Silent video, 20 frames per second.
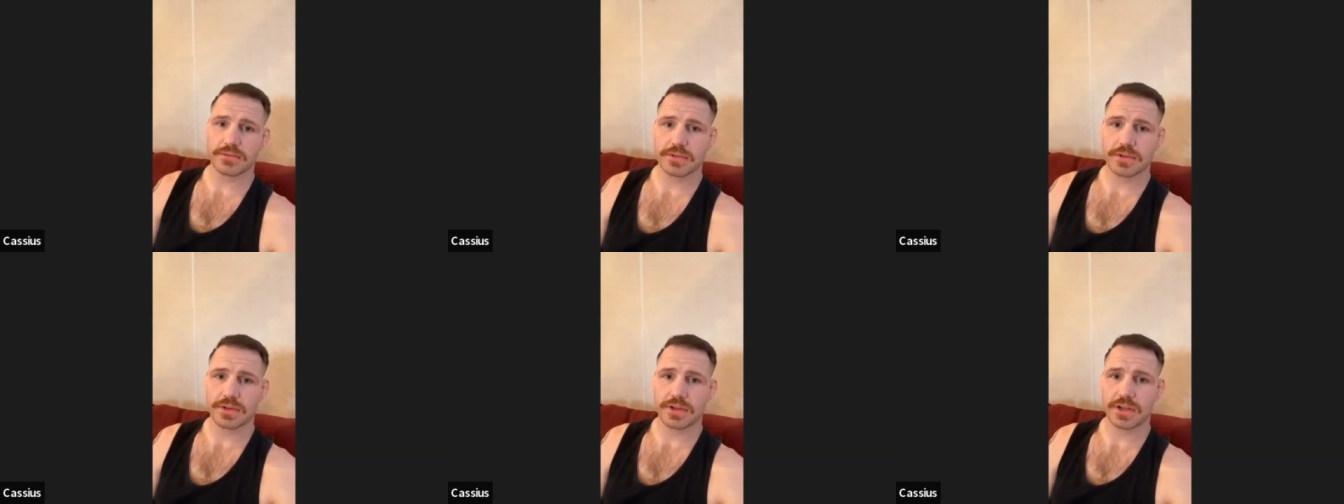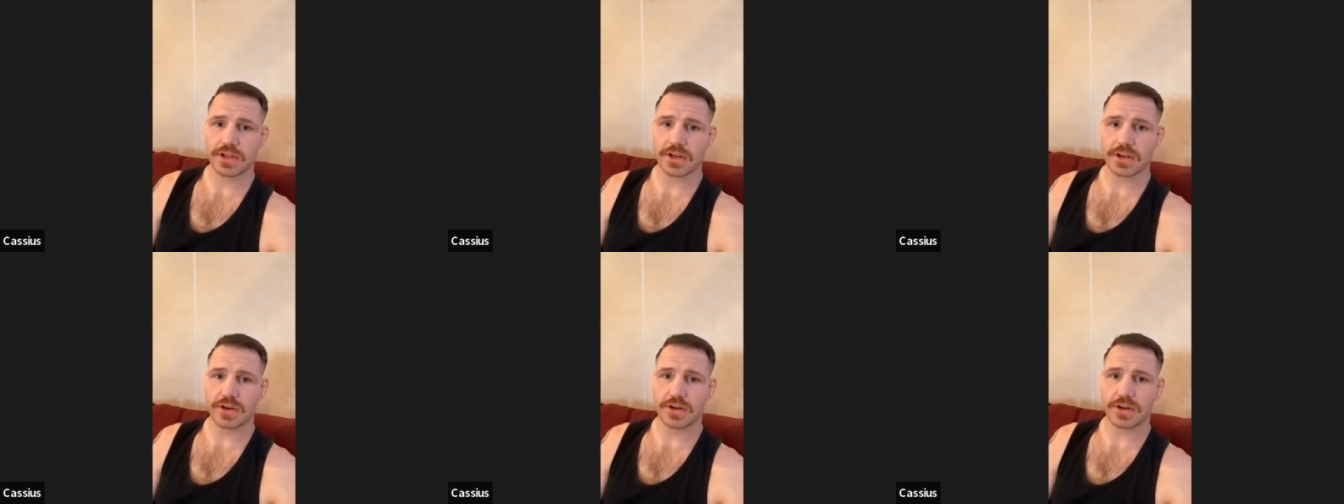
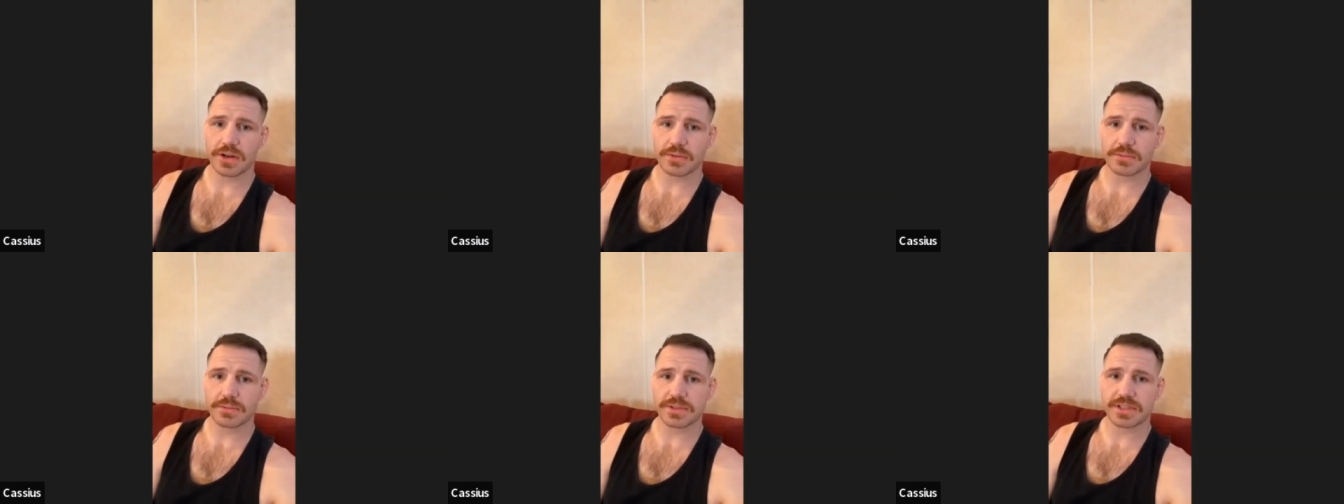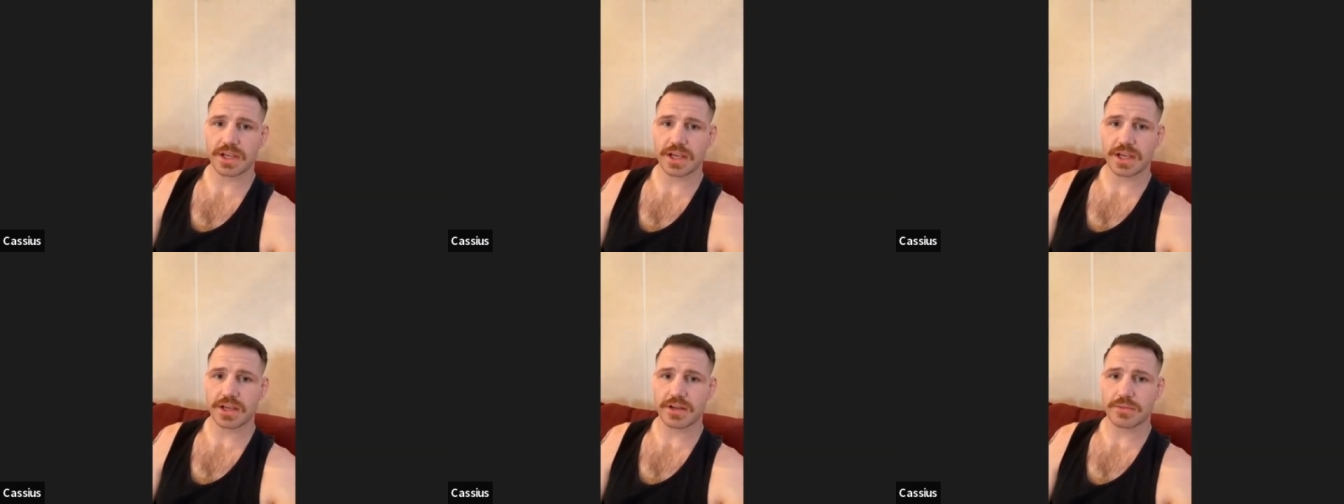You know what I'm
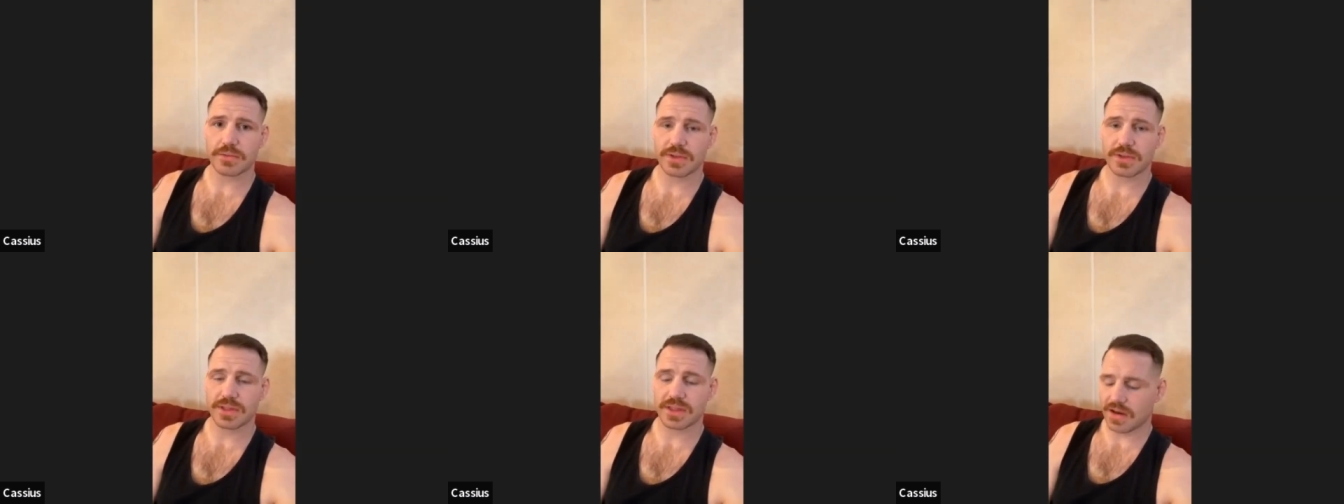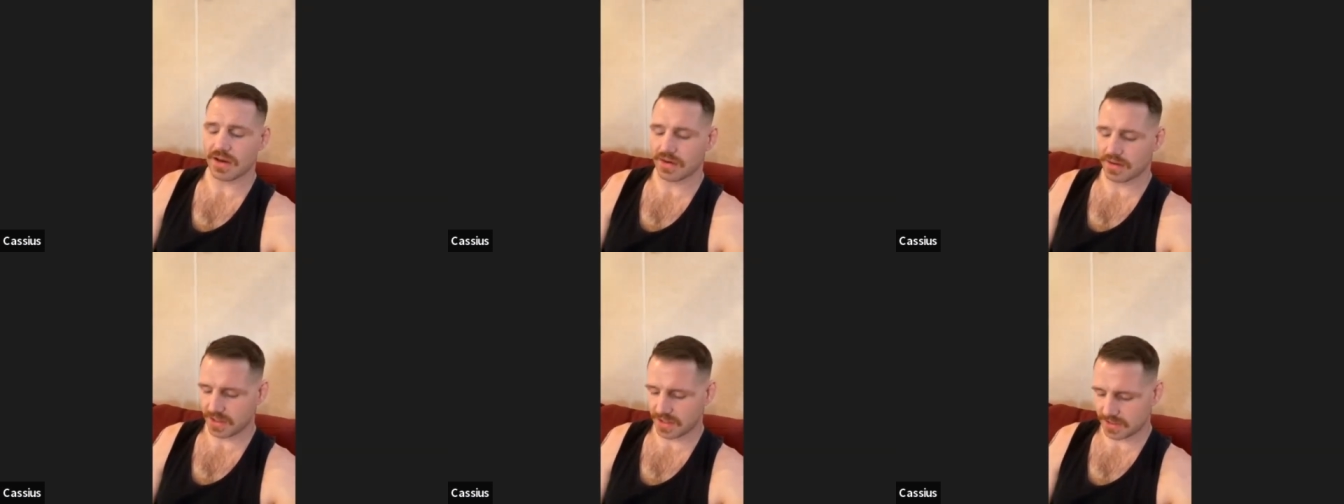saying?
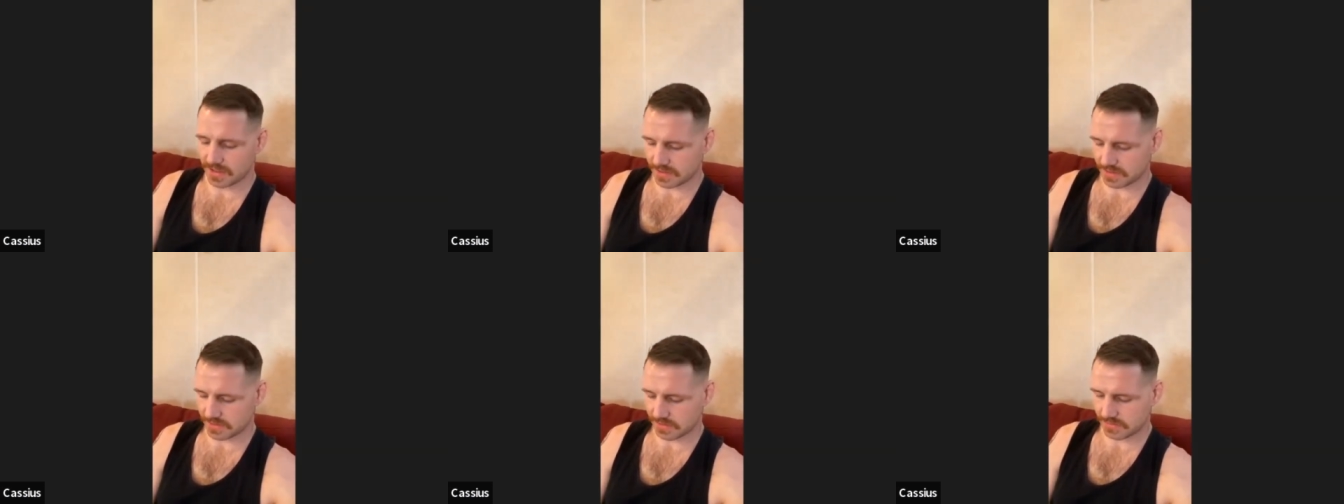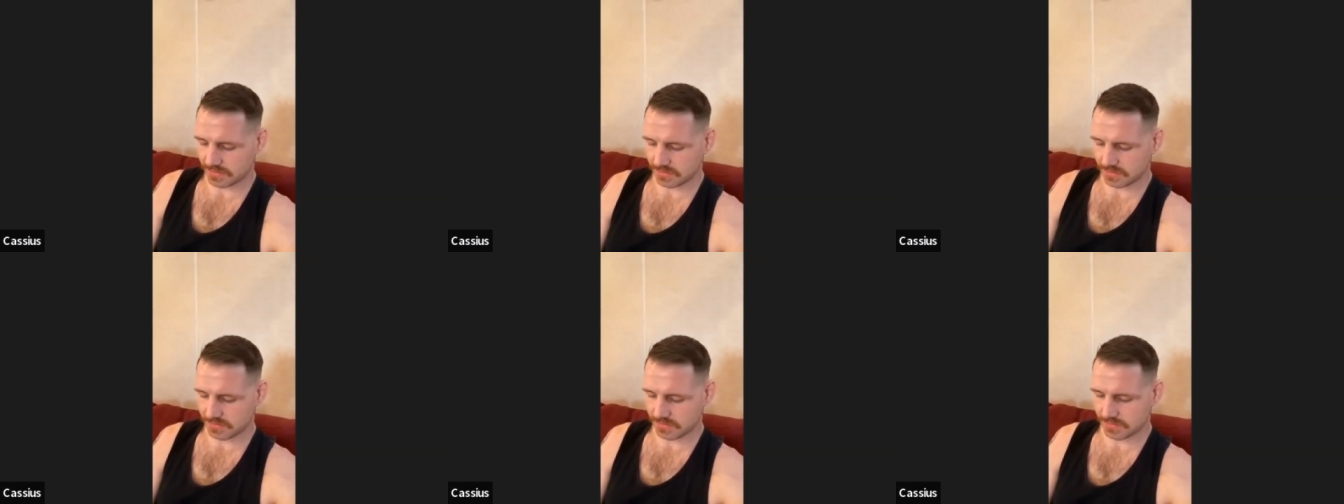Without
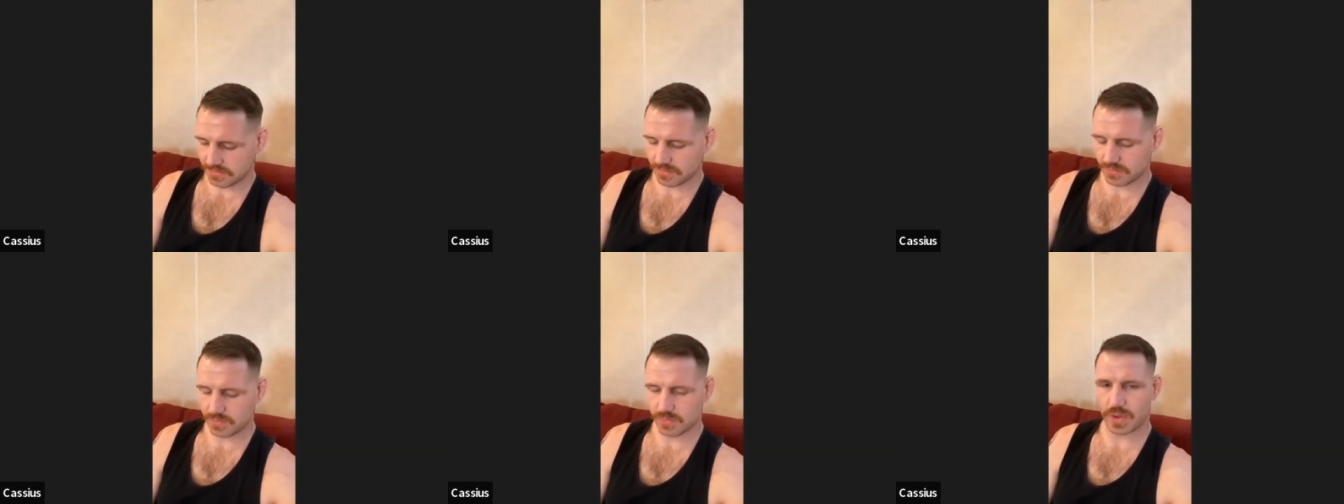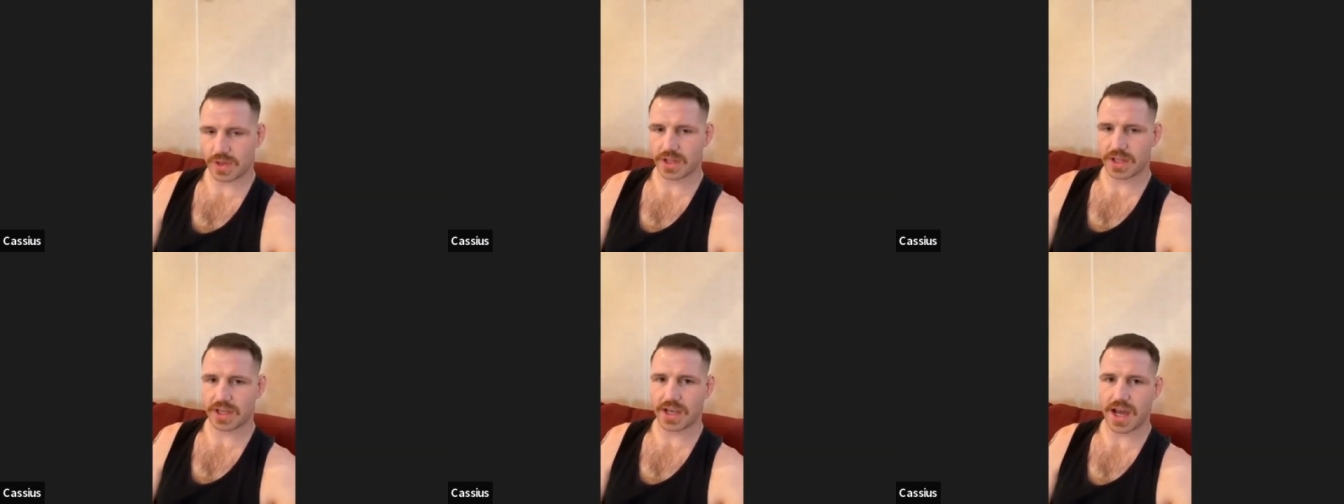us,
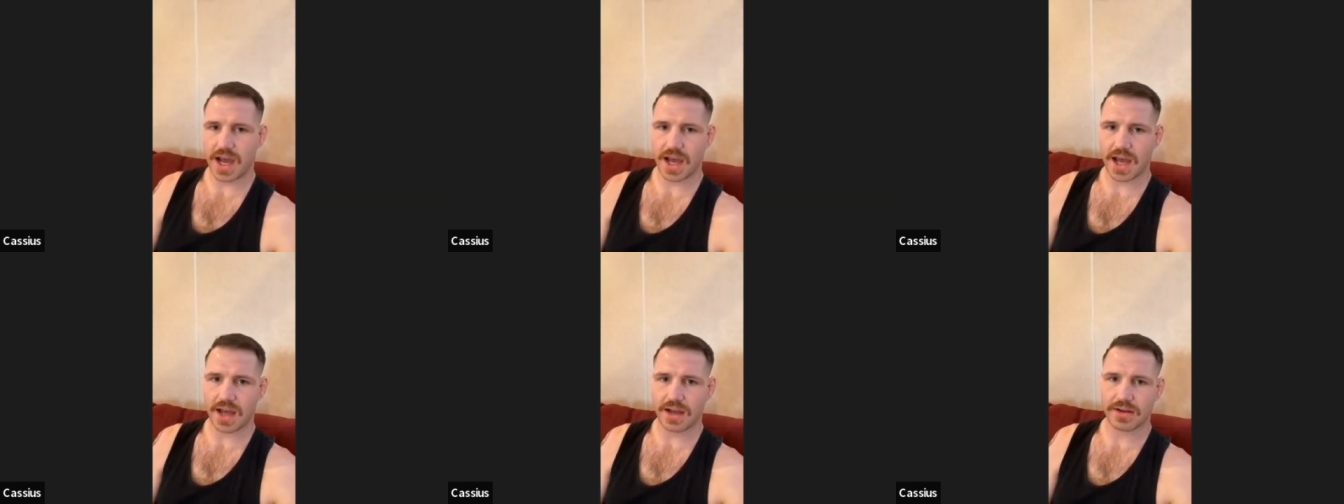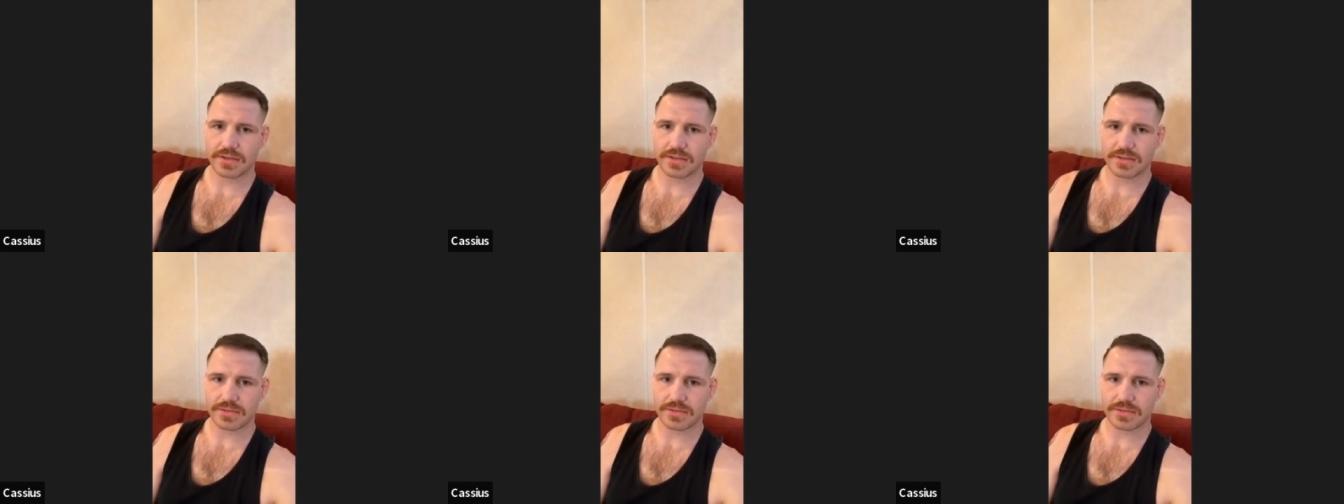what do you got?